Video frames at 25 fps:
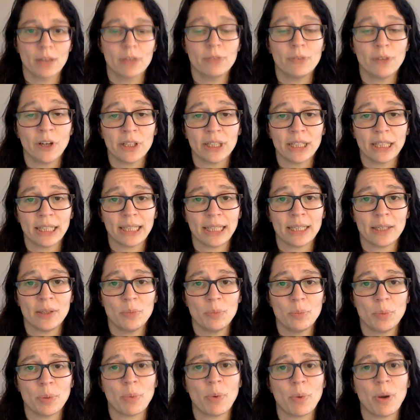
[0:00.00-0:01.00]
Finally,
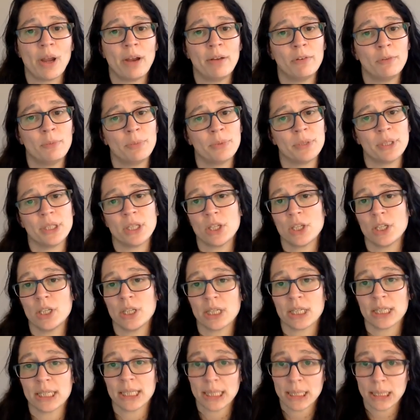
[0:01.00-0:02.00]
beware of
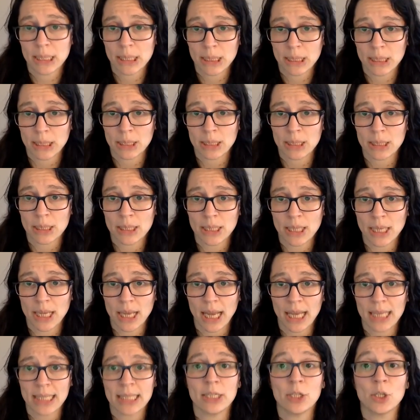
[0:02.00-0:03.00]
positioning citizens
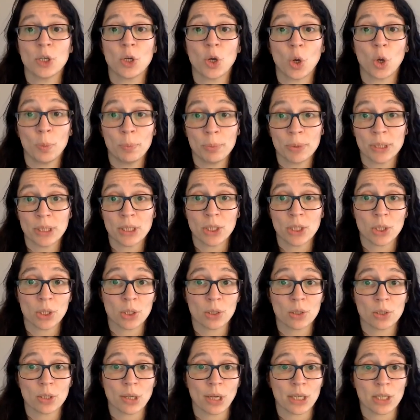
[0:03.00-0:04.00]
as in
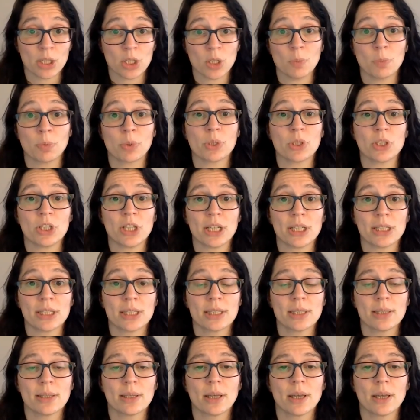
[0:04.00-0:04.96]
opposition to energy projects.